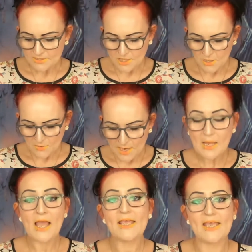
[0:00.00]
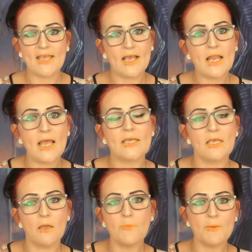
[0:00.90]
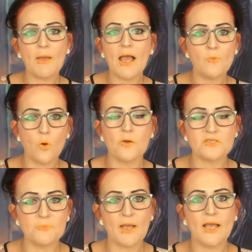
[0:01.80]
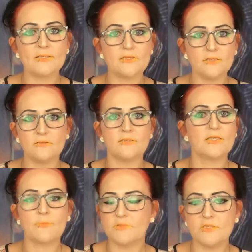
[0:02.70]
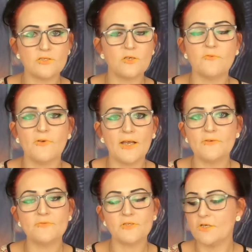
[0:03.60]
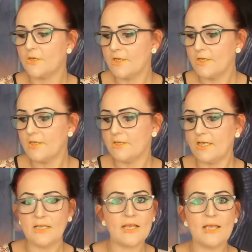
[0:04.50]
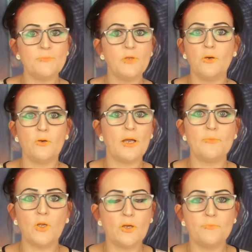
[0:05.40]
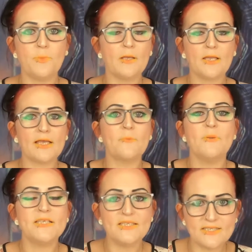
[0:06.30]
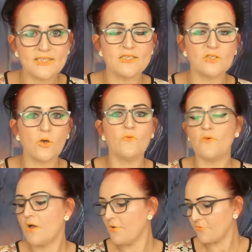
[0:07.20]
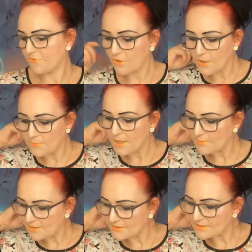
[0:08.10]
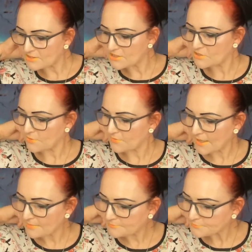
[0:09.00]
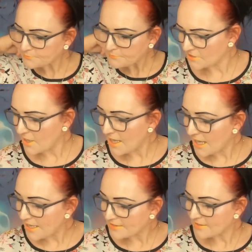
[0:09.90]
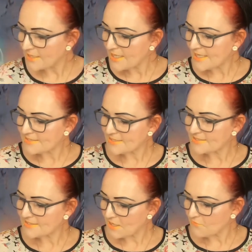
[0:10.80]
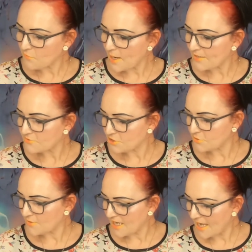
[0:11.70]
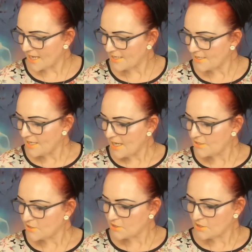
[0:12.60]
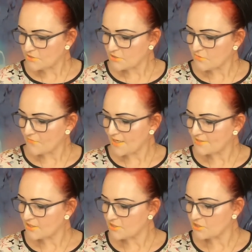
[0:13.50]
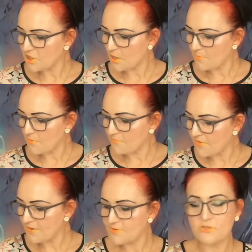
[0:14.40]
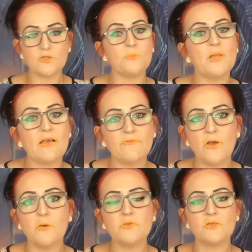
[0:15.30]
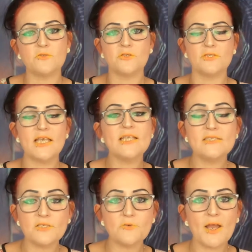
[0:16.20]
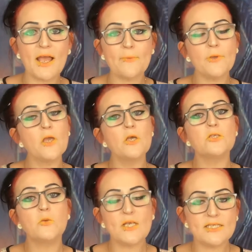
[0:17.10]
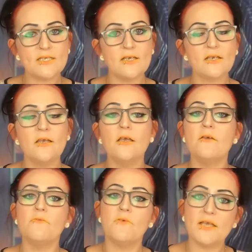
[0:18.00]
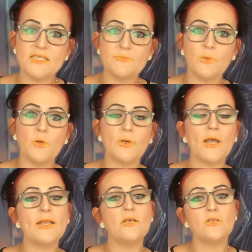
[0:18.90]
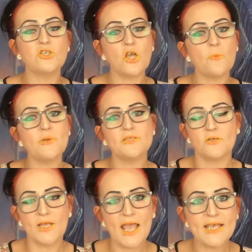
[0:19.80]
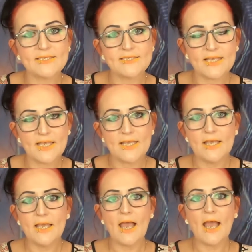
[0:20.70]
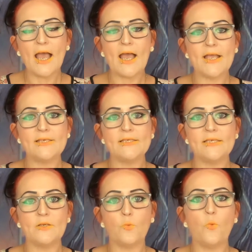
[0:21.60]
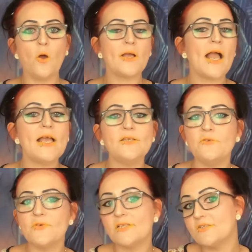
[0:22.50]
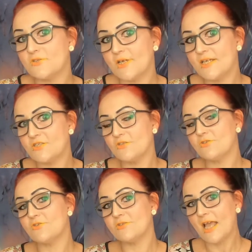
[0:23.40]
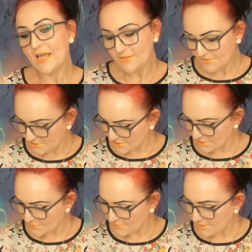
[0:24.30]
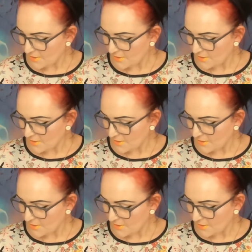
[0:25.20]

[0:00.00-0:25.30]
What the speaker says: So I like it. I like it. I mean, I'm watermarked and stamped and so forth. So, and I'm not a business and so forth. So I'm glad that she's done that. So Hannah is in South Wales, UK, and you can also find her shop on various other platforms such as Instagram, Twitter, Facebook, and her shop is on Etsy. And what kind of illustrations does Hannah do?